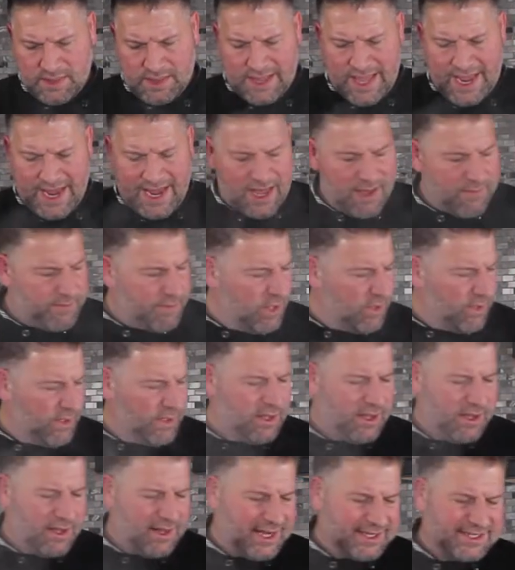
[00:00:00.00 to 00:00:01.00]
lamb,
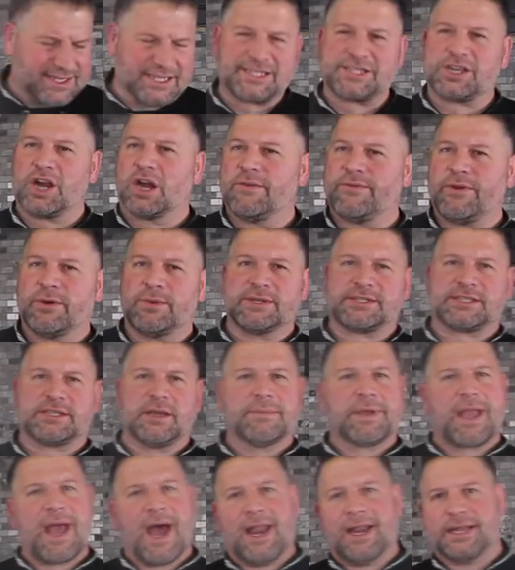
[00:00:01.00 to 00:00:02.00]
you like to serve it with
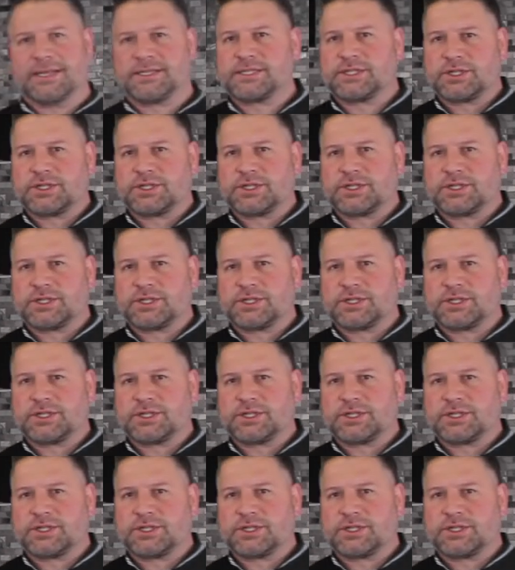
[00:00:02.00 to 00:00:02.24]
some kind of